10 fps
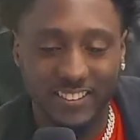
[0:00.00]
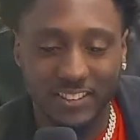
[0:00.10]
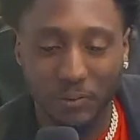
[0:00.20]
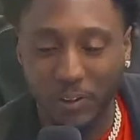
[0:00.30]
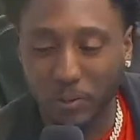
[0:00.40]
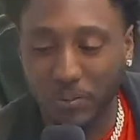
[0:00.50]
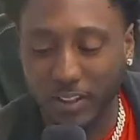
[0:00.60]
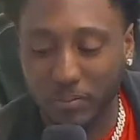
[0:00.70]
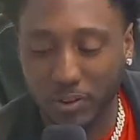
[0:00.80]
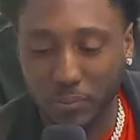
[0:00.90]
The one who
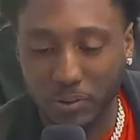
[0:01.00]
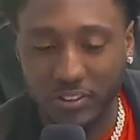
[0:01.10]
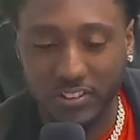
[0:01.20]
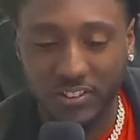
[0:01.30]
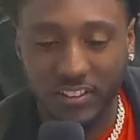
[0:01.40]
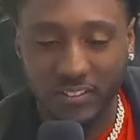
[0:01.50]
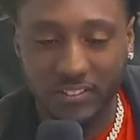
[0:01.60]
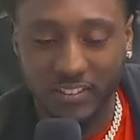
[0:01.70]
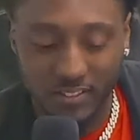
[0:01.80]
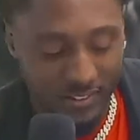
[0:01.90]
plays my new boo, she's
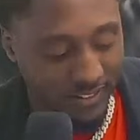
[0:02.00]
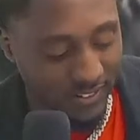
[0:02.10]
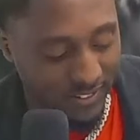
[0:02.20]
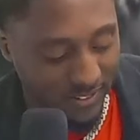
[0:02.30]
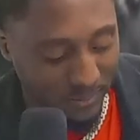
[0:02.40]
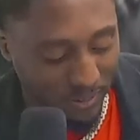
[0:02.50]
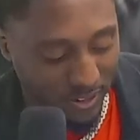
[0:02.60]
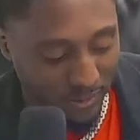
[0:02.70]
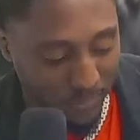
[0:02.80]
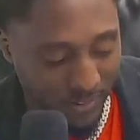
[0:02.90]
attractive. It's some
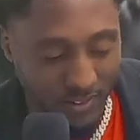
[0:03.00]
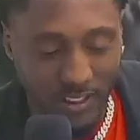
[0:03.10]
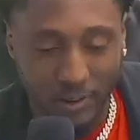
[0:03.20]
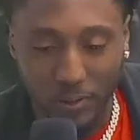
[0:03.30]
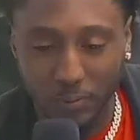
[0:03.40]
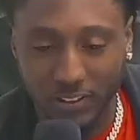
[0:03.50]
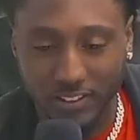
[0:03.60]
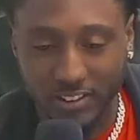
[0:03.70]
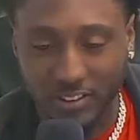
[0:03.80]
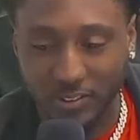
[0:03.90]
attractive. It's a lot of women in
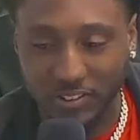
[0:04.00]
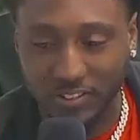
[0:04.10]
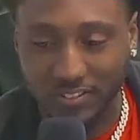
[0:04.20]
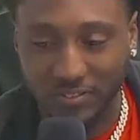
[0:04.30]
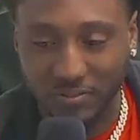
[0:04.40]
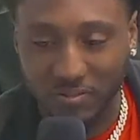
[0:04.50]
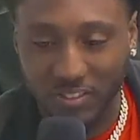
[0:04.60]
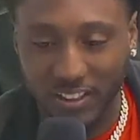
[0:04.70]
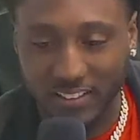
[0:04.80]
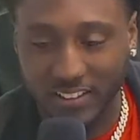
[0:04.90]
this show too.
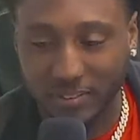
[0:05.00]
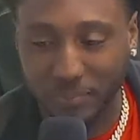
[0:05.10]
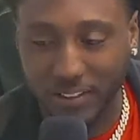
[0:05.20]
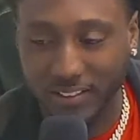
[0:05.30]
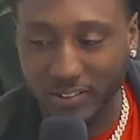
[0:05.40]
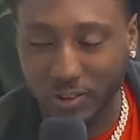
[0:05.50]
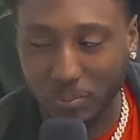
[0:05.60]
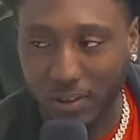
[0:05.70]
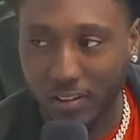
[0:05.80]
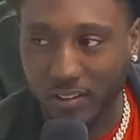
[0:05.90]
I think me and
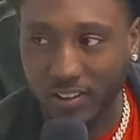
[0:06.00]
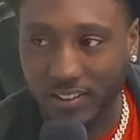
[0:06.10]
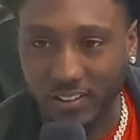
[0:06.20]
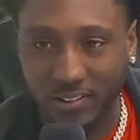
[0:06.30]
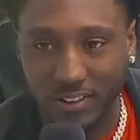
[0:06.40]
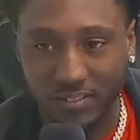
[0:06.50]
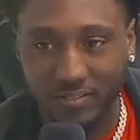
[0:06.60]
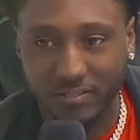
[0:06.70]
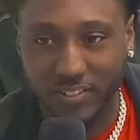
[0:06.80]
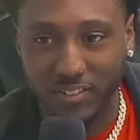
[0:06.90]
Jamal like the only
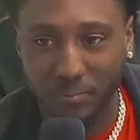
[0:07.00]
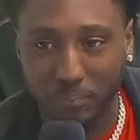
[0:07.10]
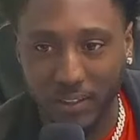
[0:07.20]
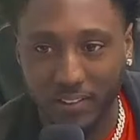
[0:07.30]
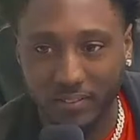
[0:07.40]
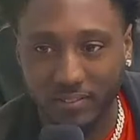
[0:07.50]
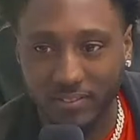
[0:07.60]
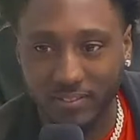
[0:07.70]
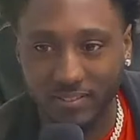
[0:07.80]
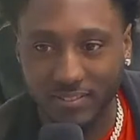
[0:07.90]
men.
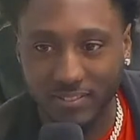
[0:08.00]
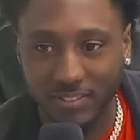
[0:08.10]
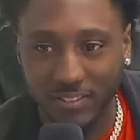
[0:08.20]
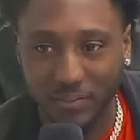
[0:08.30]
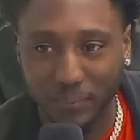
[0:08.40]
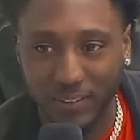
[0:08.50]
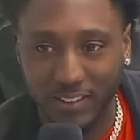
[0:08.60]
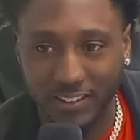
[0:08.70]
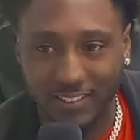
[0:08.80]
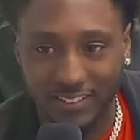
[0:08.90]
Hey, that
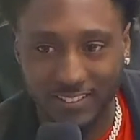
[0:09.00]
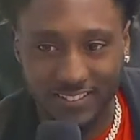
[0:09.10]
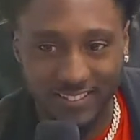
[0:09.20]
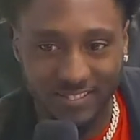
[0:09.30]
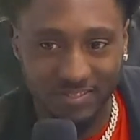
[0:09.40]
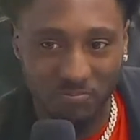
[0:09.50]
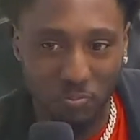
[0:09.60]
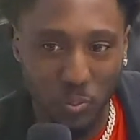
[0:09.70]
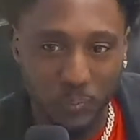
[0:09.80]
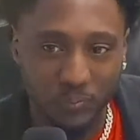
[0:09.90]
was me and
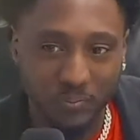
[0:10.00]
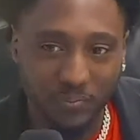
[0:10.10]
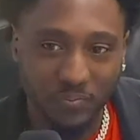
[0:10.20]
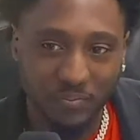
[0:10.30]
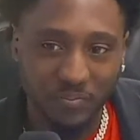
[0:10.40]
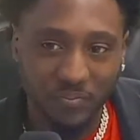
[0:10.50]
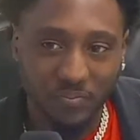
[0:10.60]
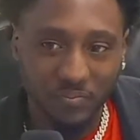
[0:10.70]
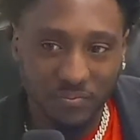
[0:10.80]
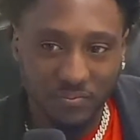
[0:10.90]
Jamal back in high school, and
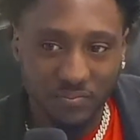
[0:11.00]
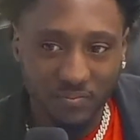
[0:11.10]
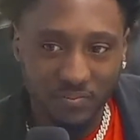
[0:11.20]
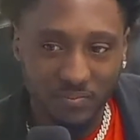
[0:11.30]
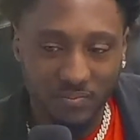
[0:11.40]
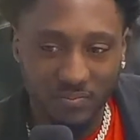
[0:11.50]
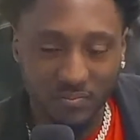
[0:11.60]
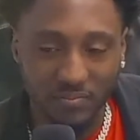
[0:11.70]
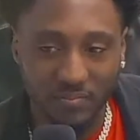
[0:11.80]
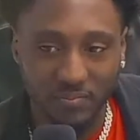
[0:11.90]
what is it